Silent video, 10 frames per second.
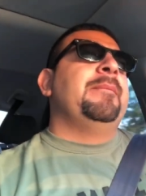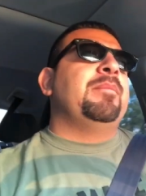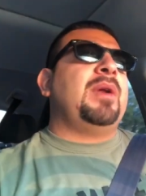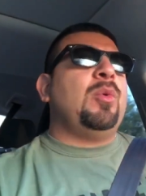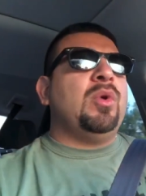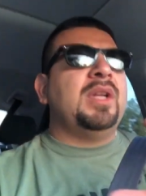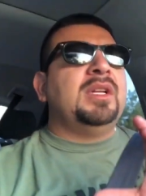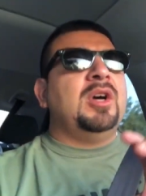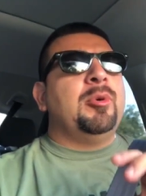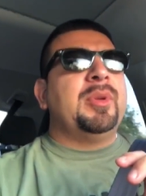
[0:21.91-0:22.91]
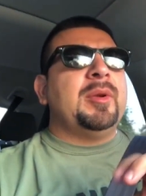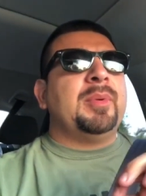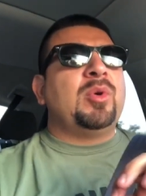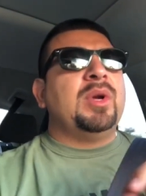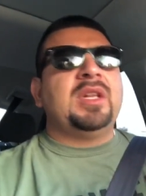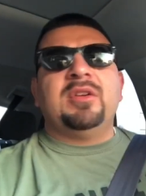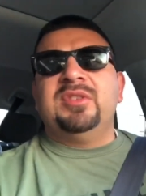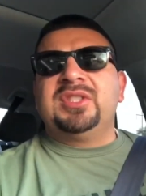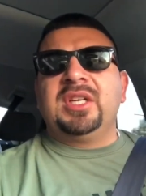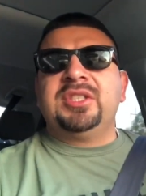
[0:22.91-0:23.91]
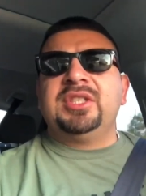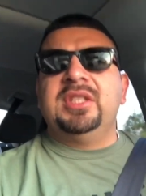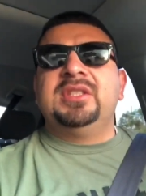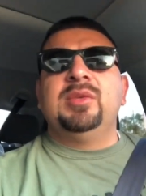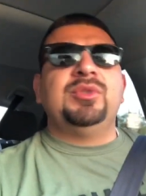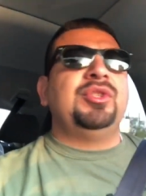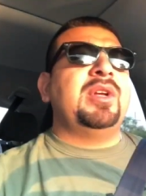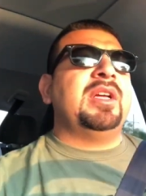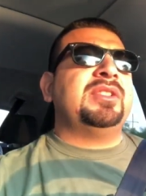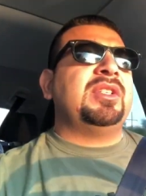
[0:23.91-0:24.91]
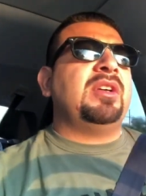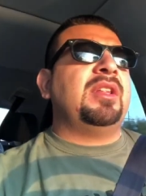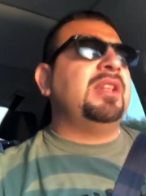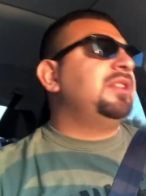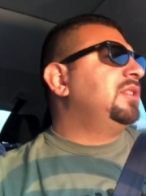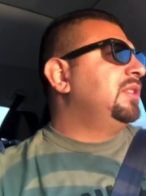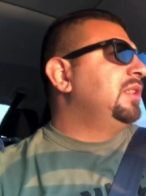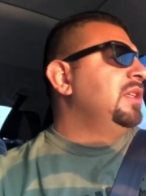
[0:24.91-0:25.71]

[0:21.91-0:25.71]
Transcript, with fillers: But I wanted to open up a quick little discussion and see what you guys thought of this.